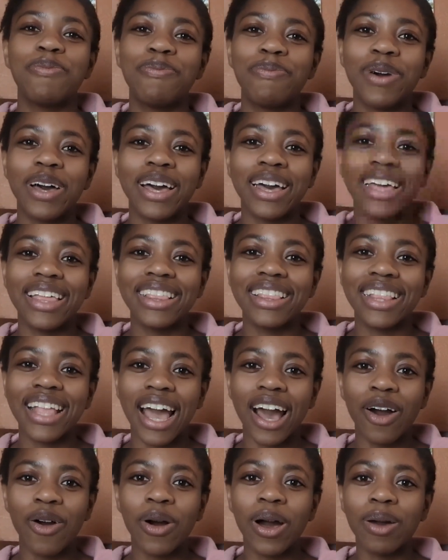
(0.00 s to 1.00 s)
but
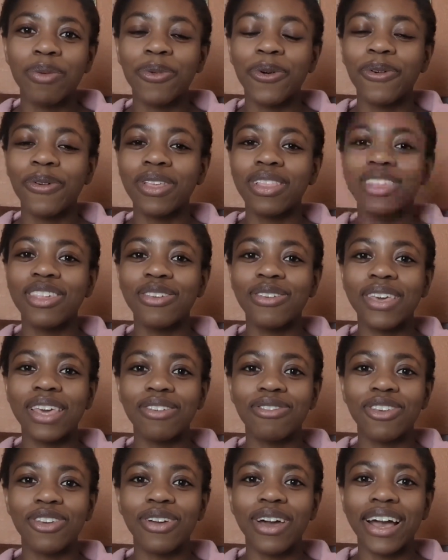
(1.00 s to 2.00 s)
now I'm going to
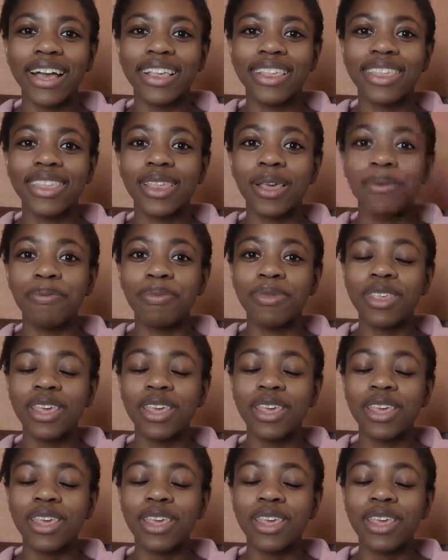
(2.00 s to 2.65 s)
give you guys some